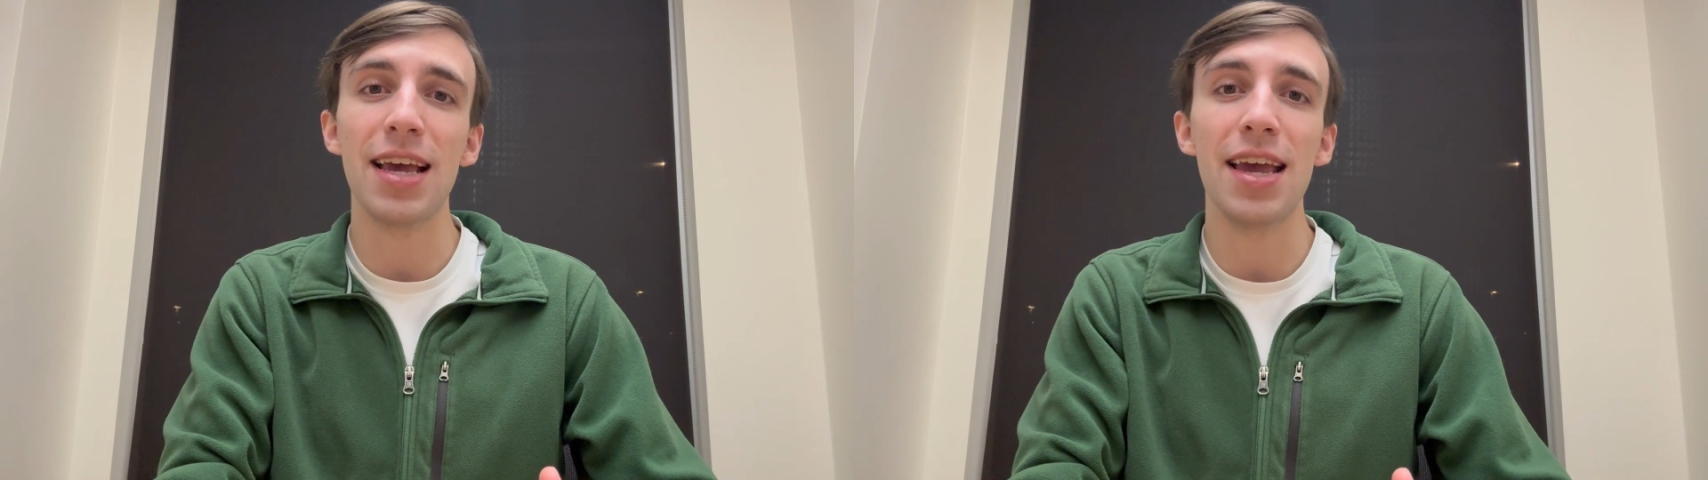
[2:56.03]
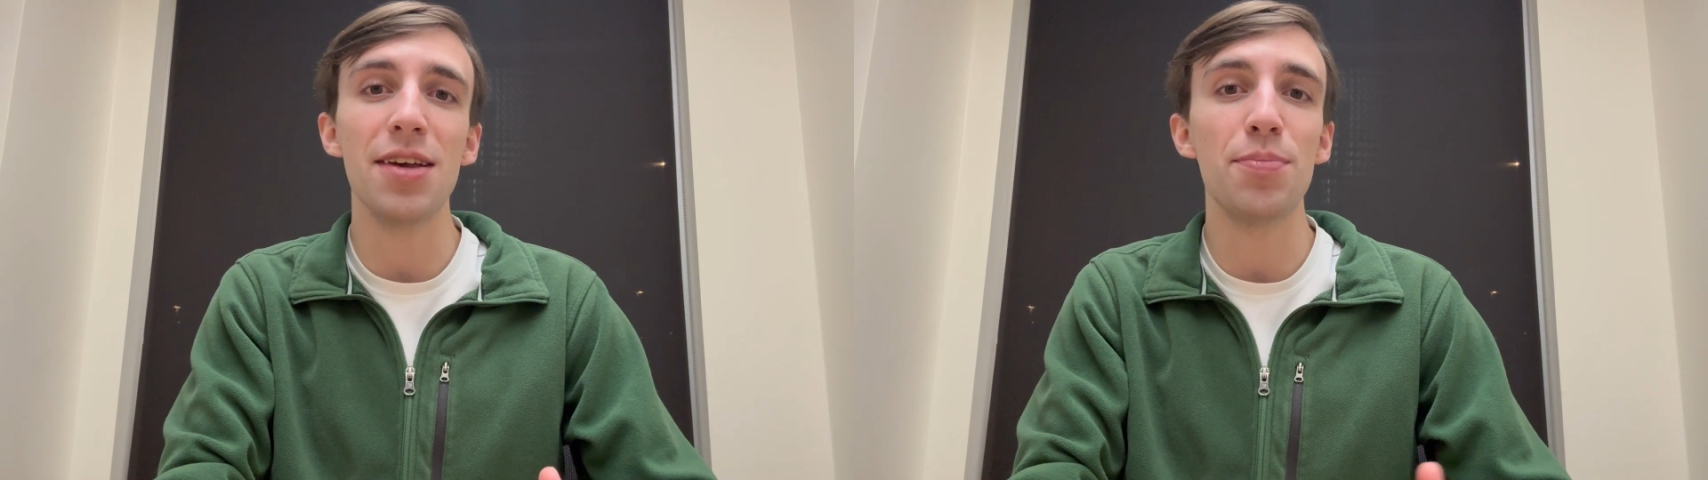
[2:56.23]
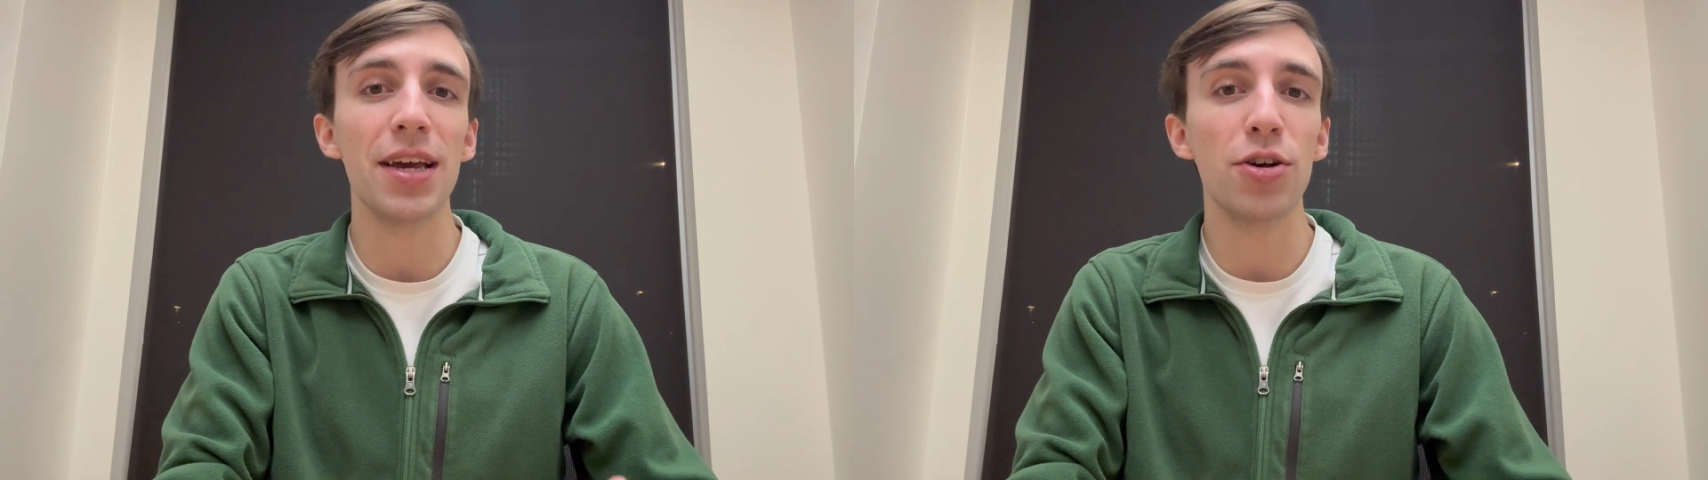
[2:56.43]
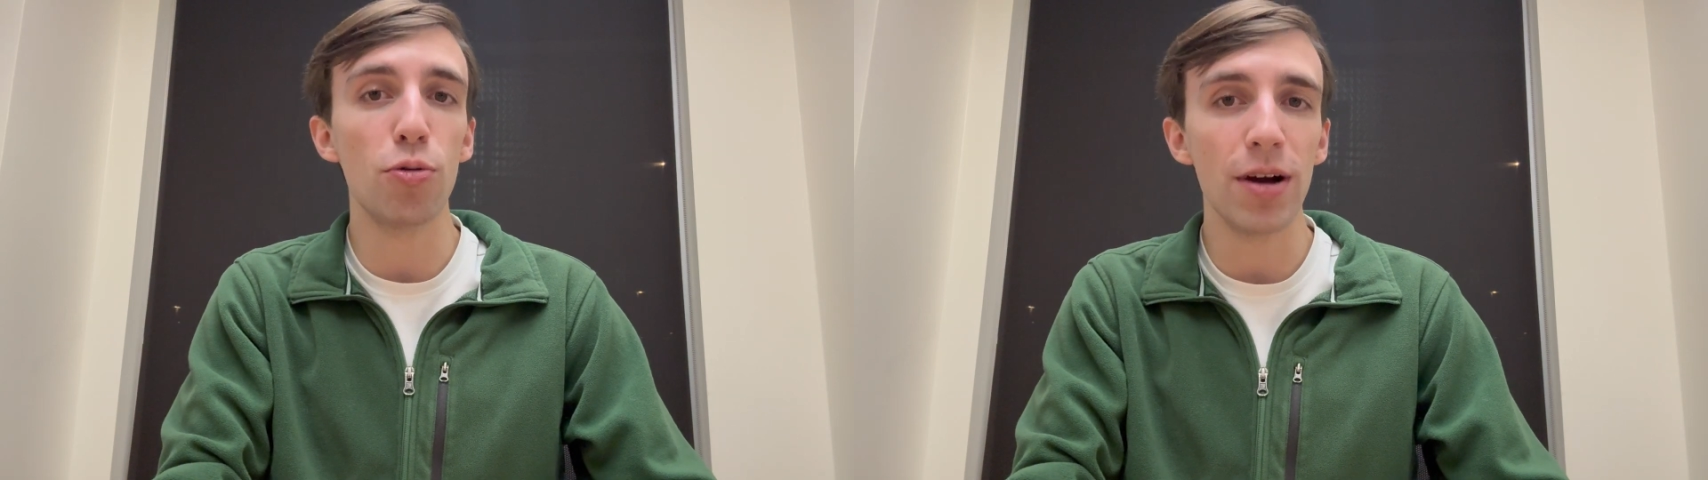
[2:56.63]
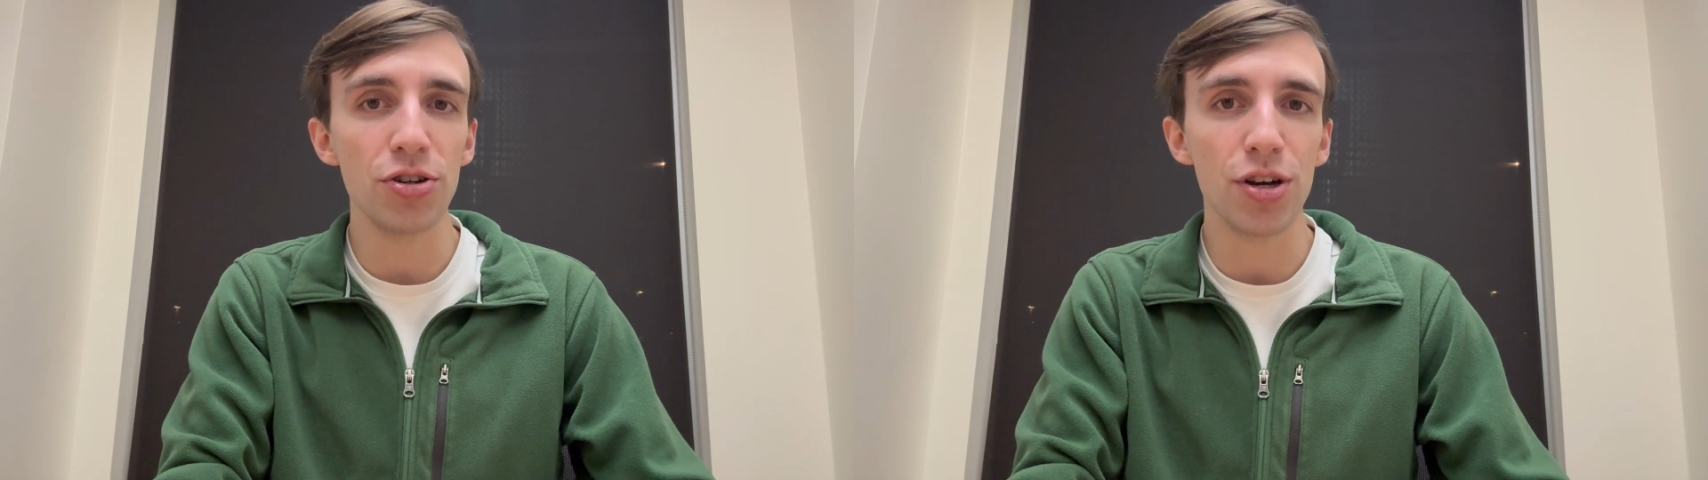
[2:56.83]
a big
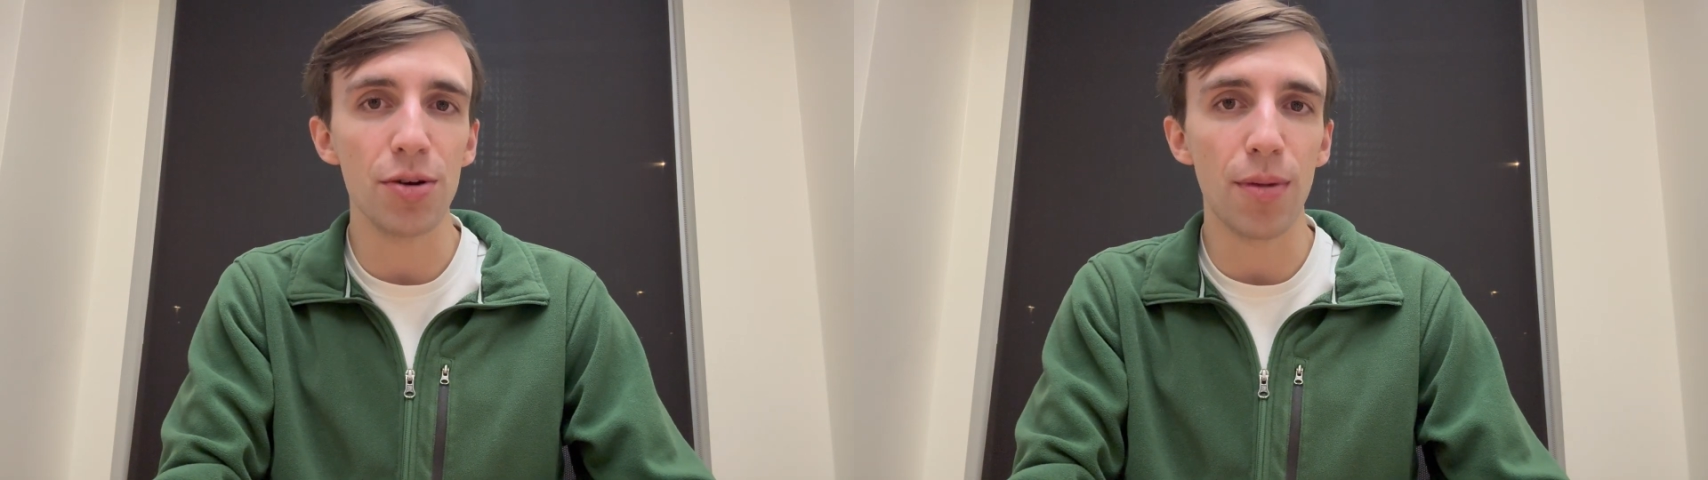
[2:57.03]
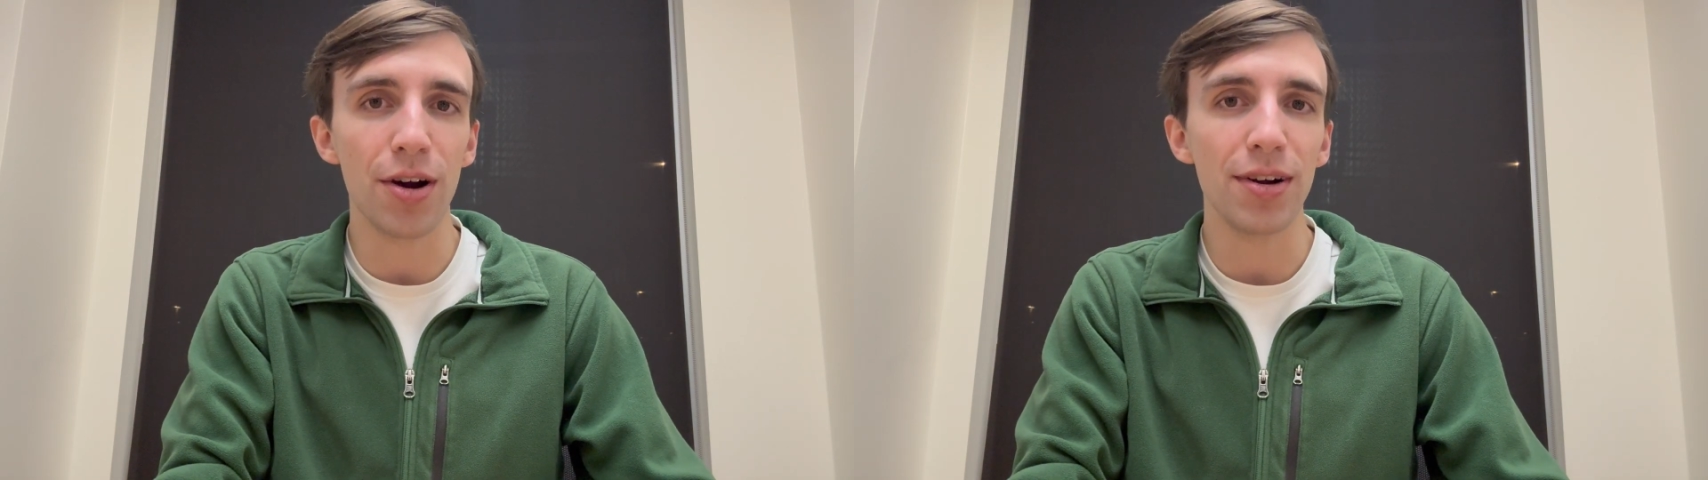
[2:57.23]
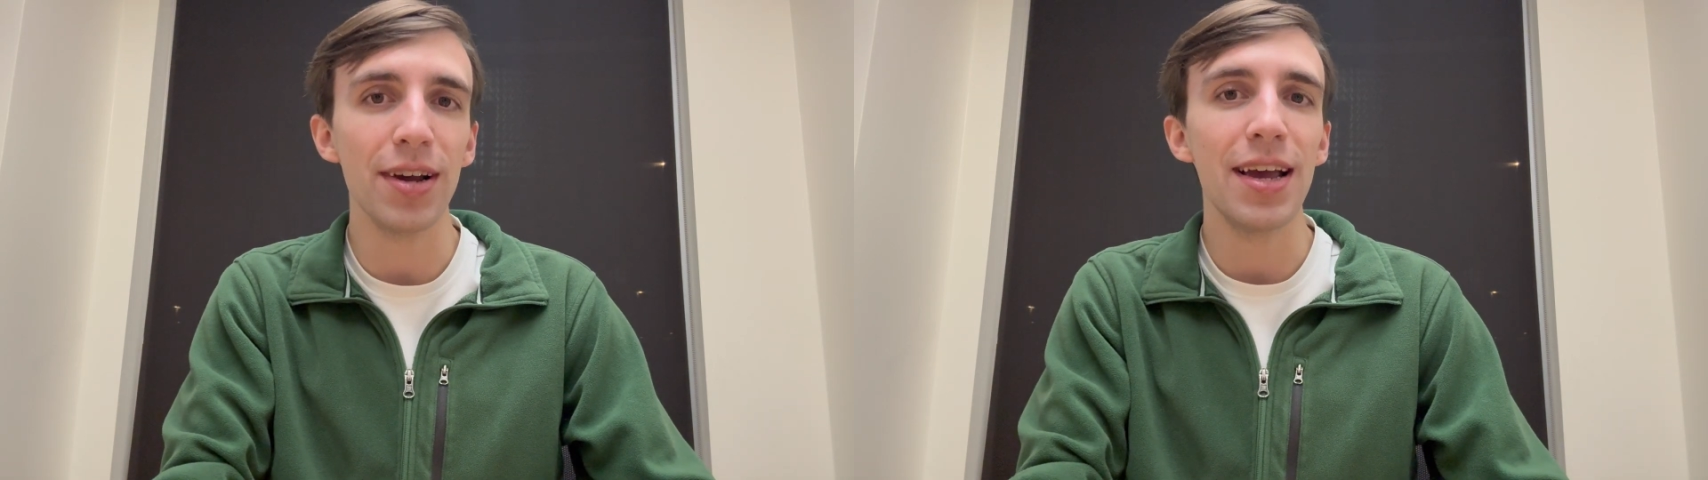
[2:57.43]
question mark